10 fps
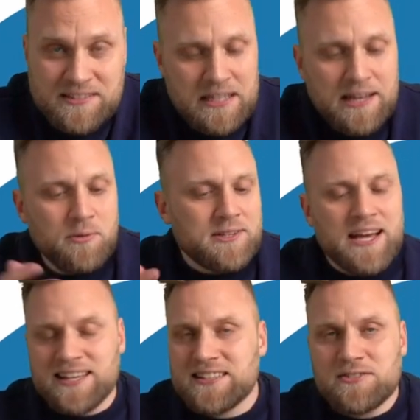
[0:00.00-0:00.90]
like with
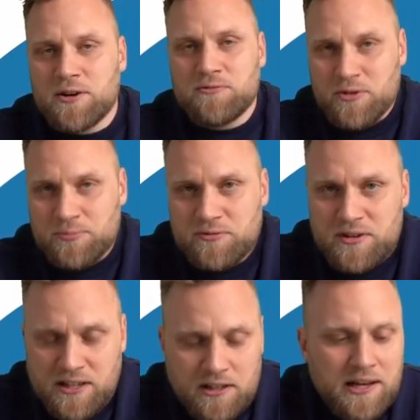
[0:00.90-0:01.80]
any software
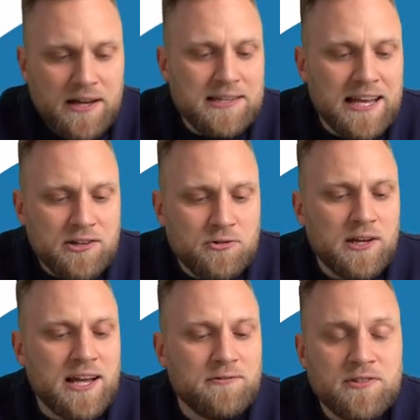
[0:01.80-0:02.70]
provider,
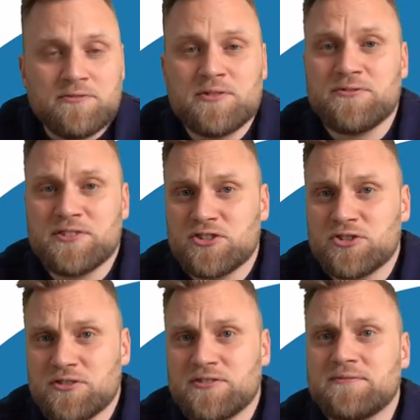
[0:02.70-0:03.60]
naturally have different
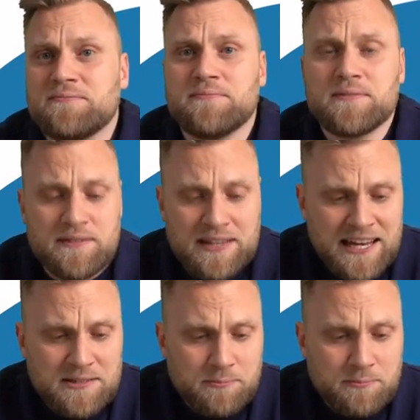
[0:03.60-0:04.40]
features. The S